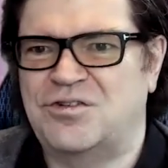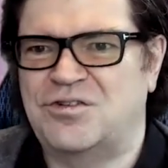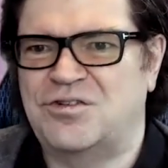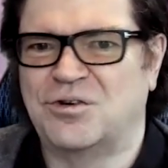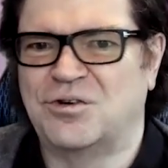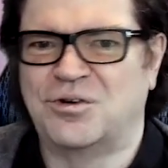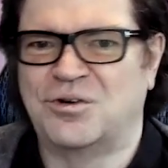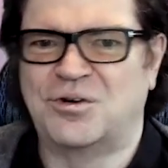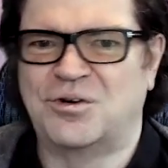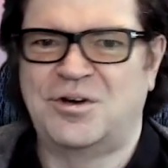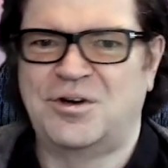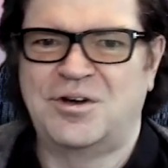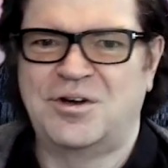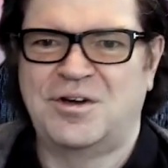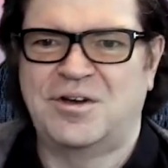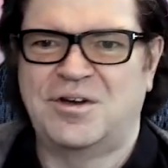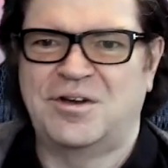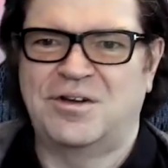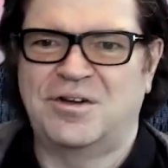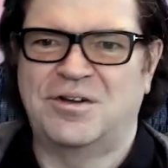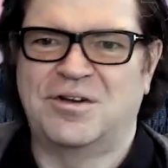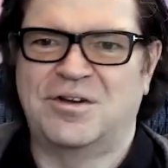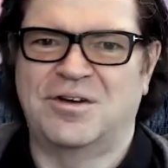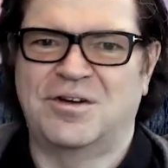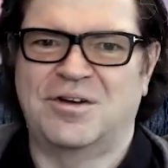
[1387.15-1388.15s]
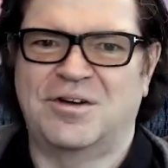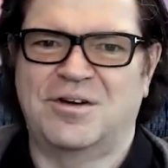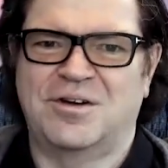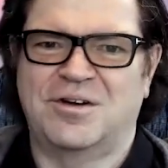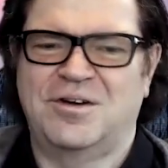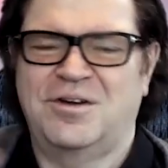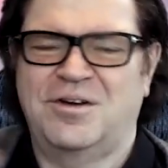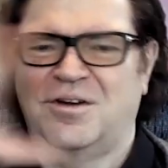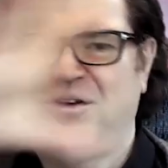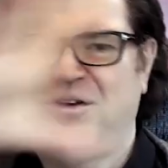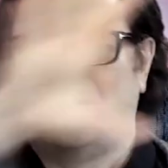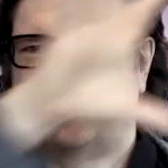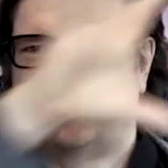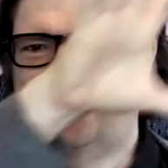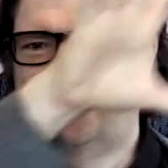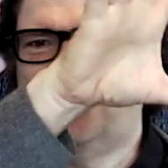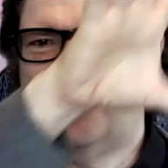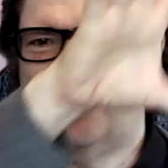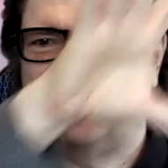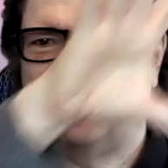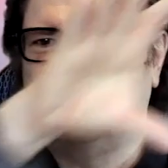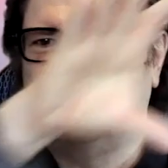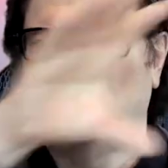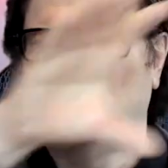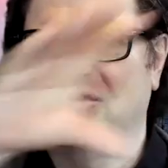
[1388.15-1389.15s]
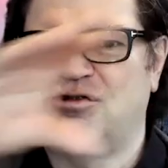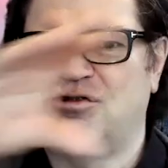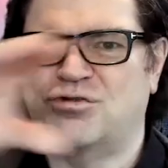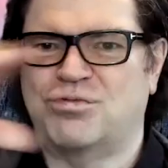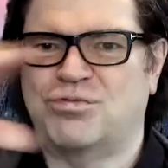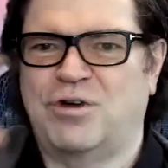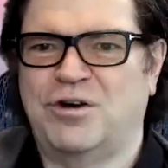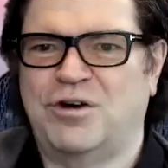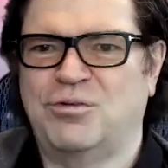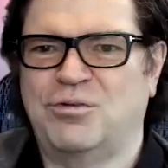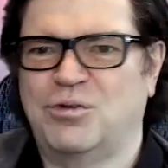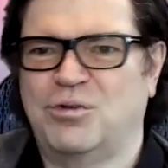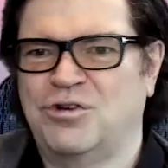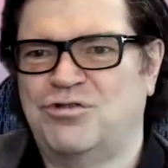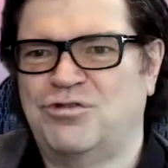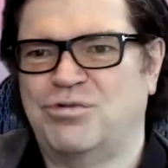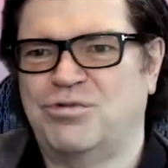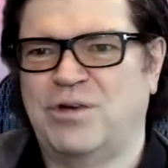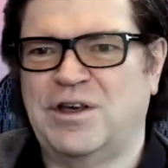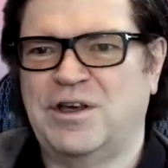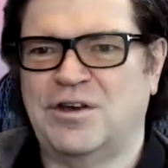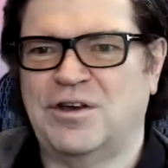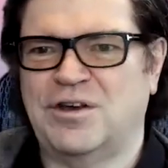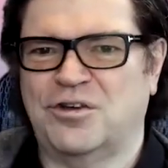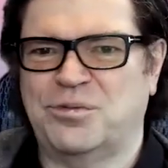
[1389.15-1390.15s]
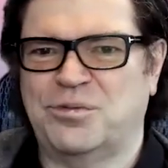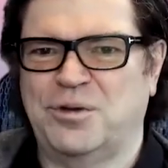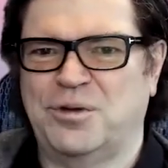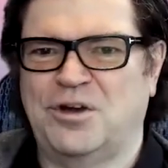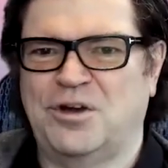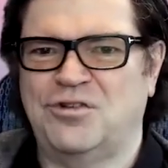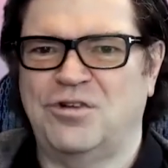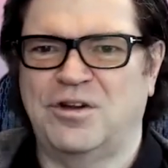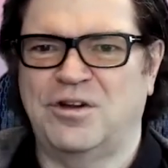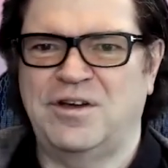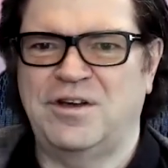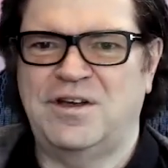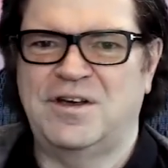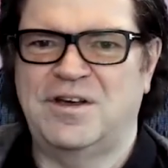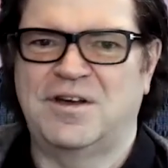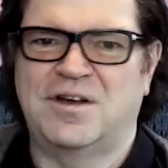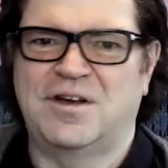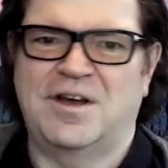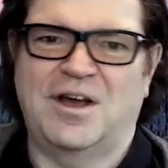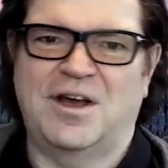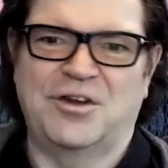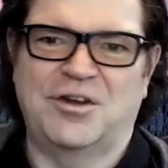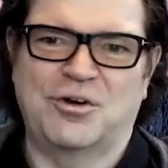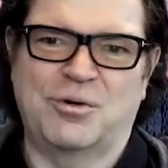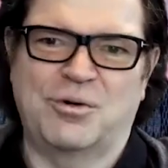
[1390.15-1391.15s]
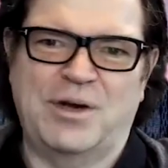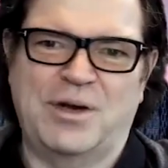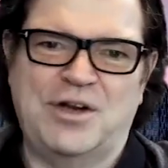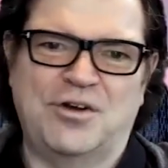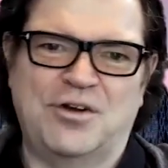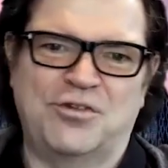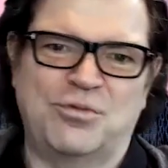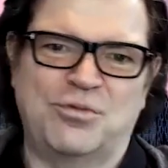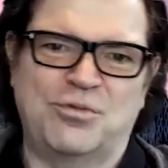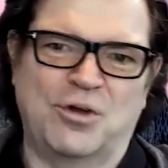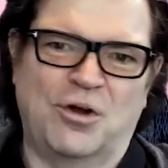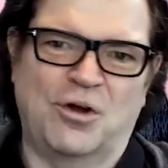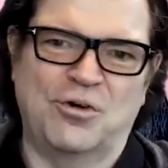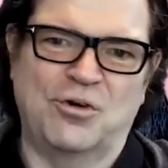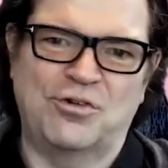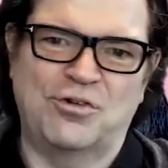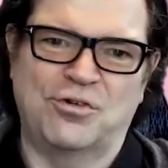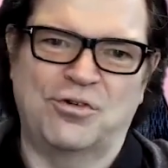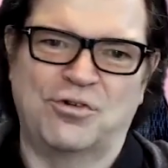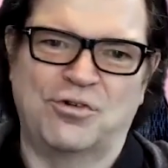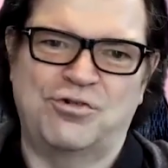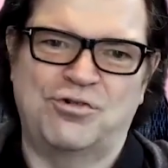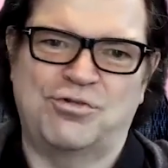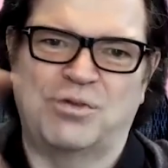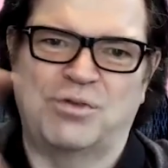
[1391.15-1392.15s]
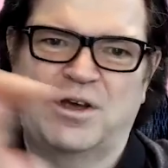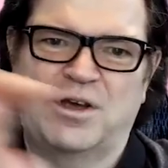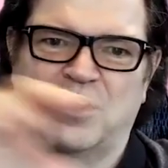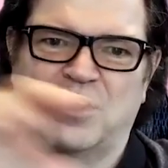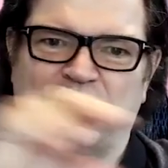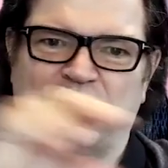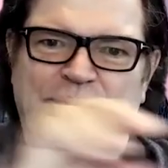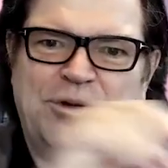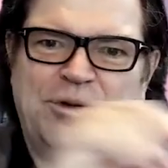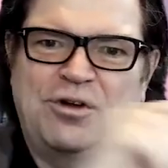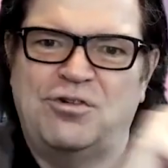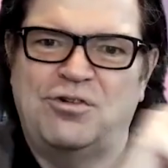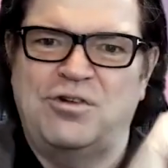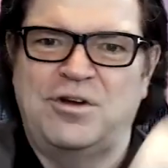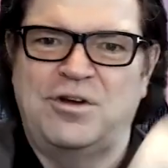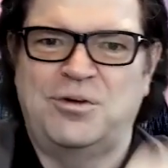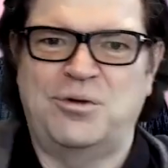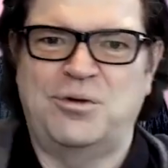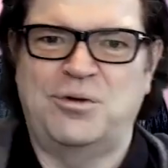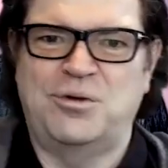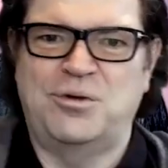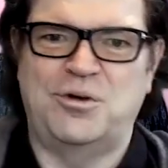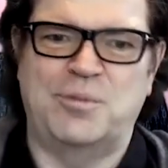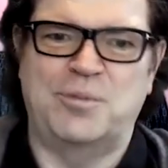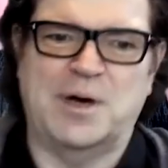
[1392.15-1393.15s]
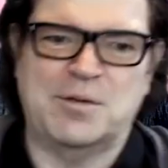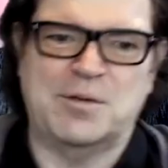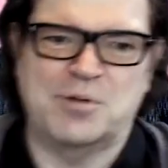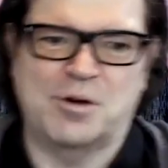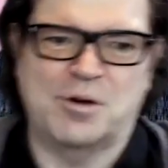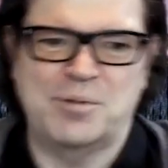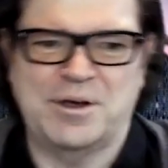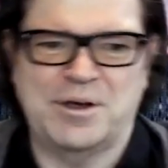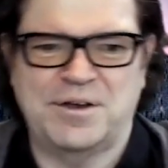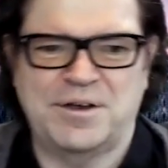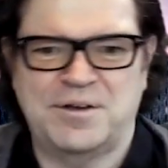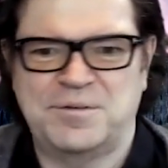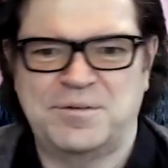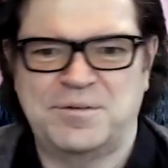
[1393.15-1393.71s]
So the state will shrink exponentially, and the gradients will also shrink exponentially when you backpropagate.